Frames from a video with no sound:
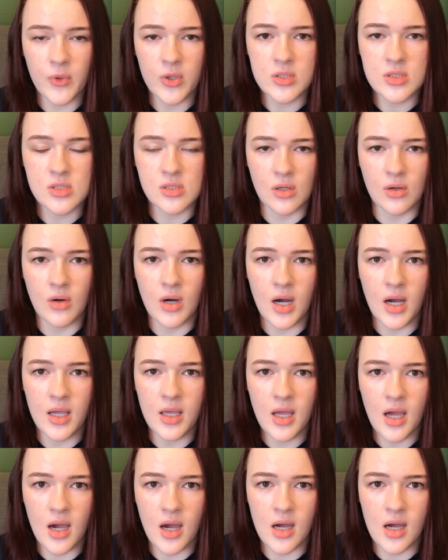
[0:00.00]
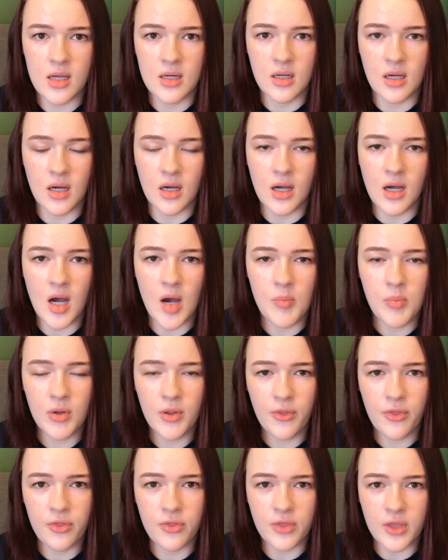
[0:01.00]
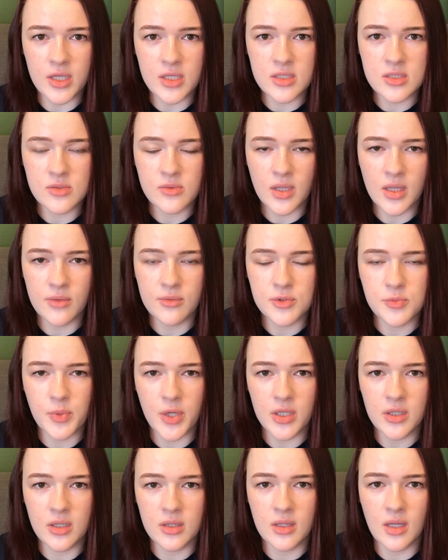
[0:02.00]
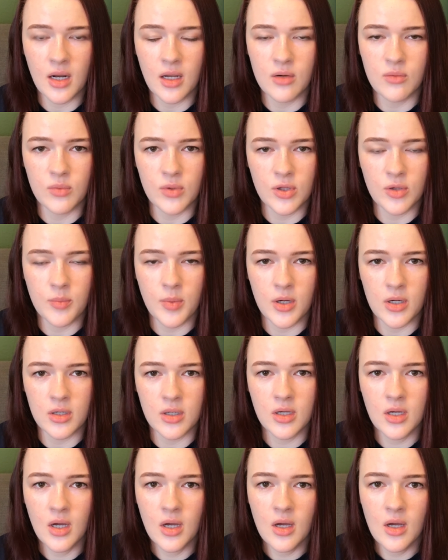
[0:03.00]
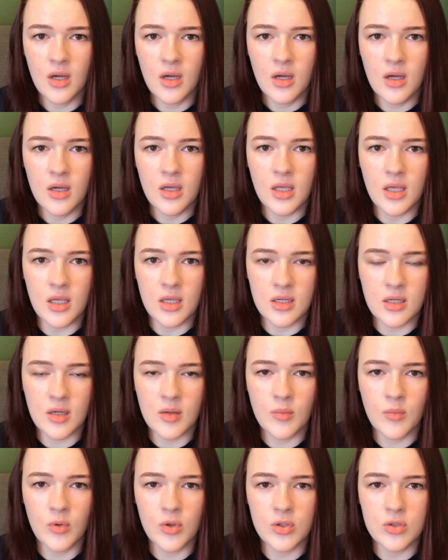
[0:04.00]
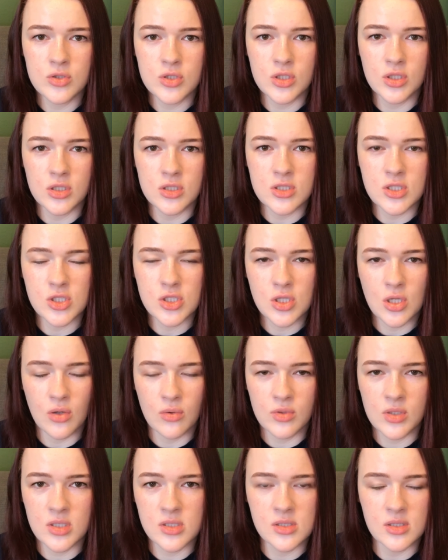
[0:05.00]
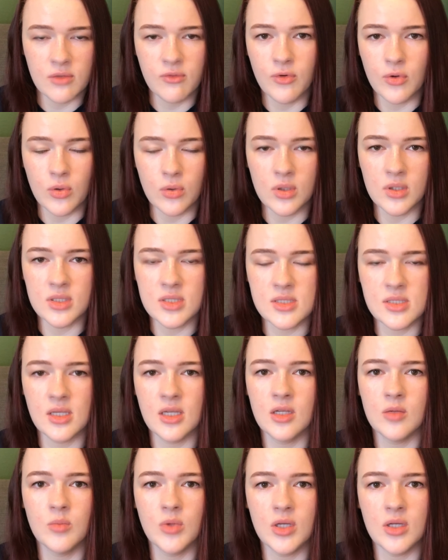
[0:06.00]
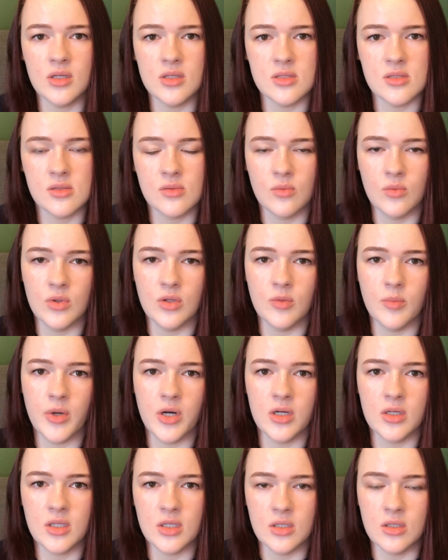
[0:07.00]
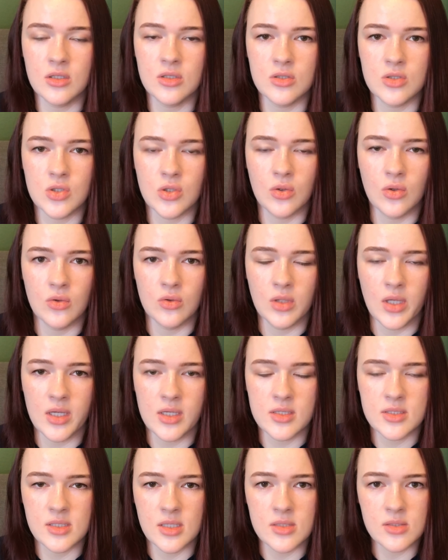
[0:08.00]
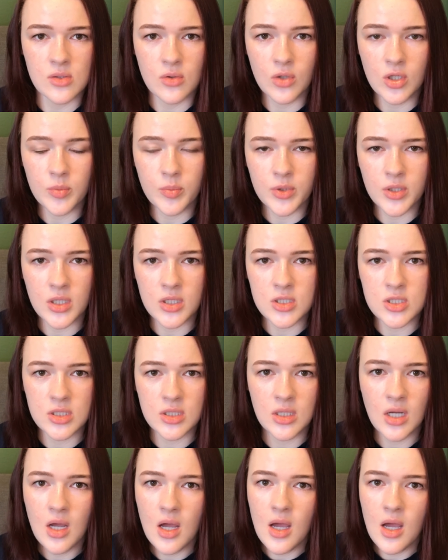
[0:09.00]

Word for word: So I had a couple things while I was pregnant that had willow bark in them. Usually it's toners like for oily skin because willow bark can control excess oil production.